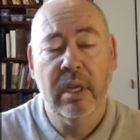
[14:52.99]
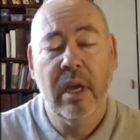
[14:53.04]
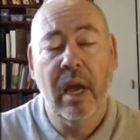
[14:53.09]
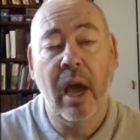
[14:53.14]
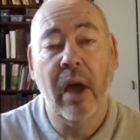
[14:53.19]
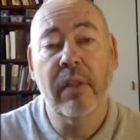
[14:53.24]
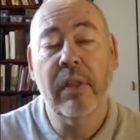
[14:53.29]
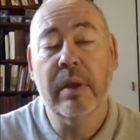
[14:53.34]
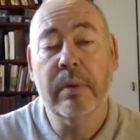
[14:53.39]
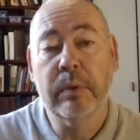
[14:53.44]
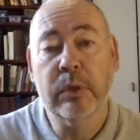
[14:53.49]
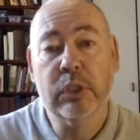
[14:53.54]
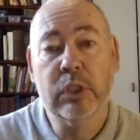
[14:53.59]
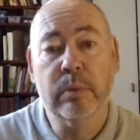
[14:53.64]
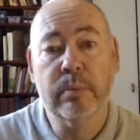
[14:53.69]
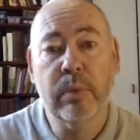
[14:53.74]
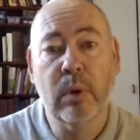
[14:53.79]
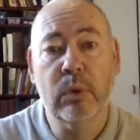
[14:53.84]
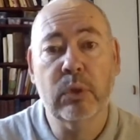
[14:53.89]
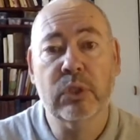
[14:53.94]
and they were
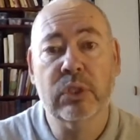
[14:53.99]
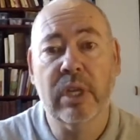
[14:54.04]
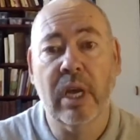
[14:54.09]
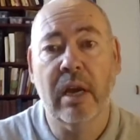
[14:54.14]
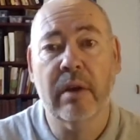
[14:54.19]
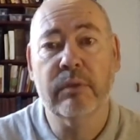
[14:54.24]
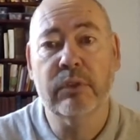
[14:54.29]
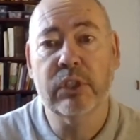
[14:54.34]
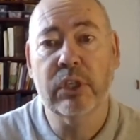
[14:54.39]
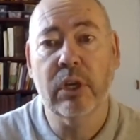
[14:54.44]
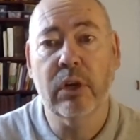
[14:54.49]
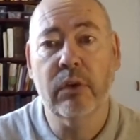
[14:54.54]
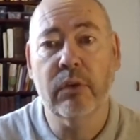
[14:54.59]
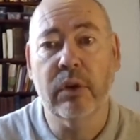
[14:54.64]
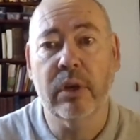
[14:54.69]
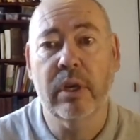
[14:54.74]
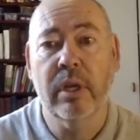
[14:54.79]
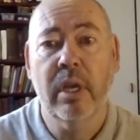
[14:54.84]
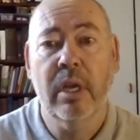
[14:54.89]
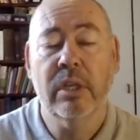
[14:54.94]
supposed to have children
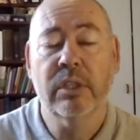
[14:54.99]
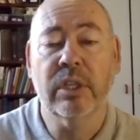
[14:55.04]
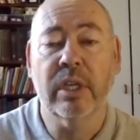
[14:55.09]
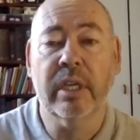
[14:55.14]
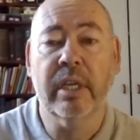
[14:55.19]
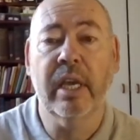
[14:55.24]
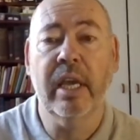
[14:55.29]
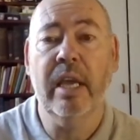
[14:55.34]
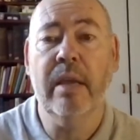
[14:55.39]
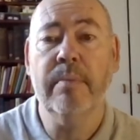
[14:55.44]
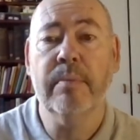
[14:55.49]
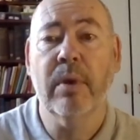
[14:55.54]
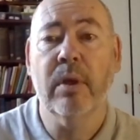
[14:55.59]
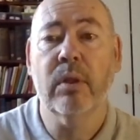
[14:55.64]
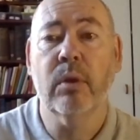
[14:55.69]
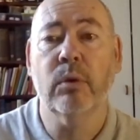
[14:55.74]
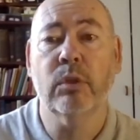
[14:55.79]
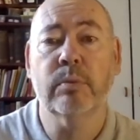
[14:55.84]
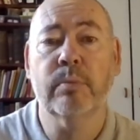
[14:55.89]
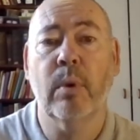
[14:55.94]
to keep
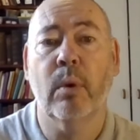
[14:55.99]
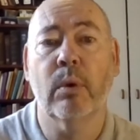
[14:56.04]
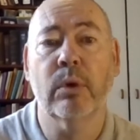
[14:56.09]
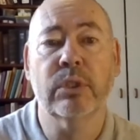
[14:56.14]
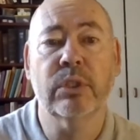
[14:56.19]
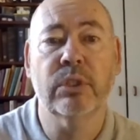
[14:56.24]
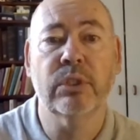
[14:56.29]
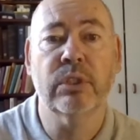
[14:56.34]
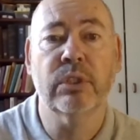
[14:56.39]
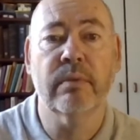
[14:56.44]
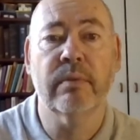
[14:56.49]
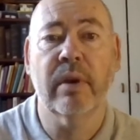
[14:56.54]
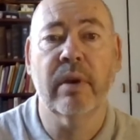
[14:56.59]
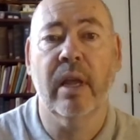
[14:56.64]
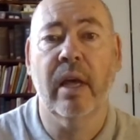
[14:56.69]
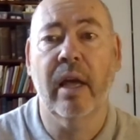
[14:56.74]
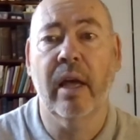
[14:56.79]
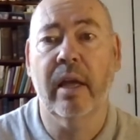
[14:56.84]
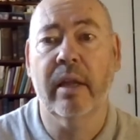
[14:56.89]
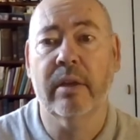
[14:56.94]
those portions of
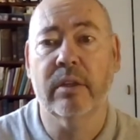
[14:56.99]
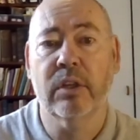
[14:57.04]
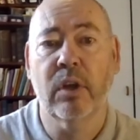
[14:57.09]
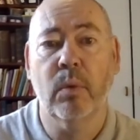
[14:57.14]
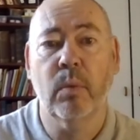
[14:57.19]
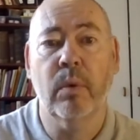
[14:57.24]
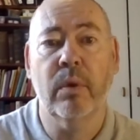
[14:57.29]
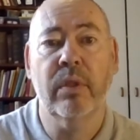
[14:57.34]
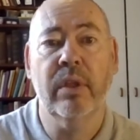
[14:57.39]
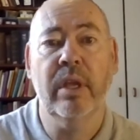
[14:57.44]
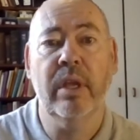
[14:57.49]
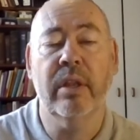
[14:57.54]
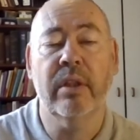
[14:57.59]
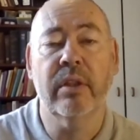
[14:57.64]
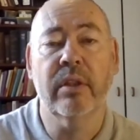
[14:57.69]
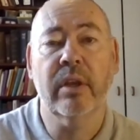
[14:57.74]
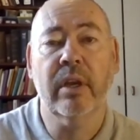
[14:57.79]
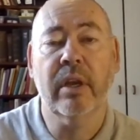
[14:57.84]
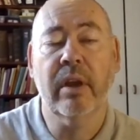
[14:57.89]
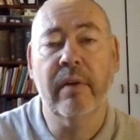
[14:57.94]
land within
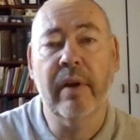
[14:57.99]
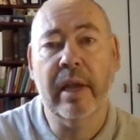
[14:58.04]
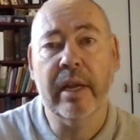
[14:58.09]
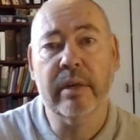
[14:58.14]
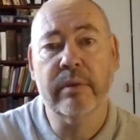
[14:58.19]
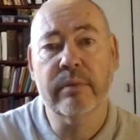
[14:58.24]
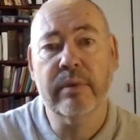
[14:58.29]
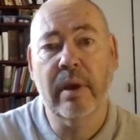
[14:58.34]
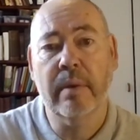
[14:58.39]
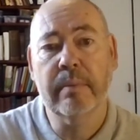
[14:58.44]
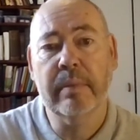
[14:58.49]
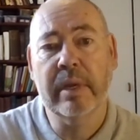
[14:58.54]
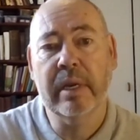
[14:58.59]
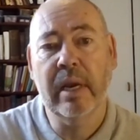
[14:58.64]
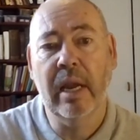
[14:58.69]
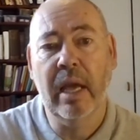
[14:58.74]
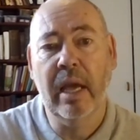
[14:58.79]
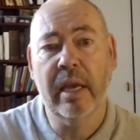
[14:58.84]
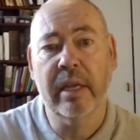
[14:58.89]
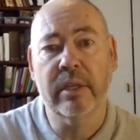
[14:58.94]
the correct family
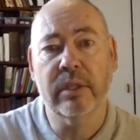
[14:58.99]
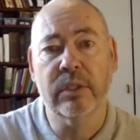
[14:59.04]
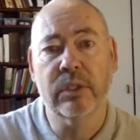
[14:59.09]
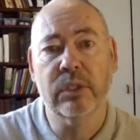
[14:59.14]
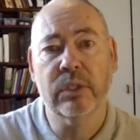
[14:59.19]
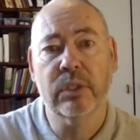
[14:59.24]
lines.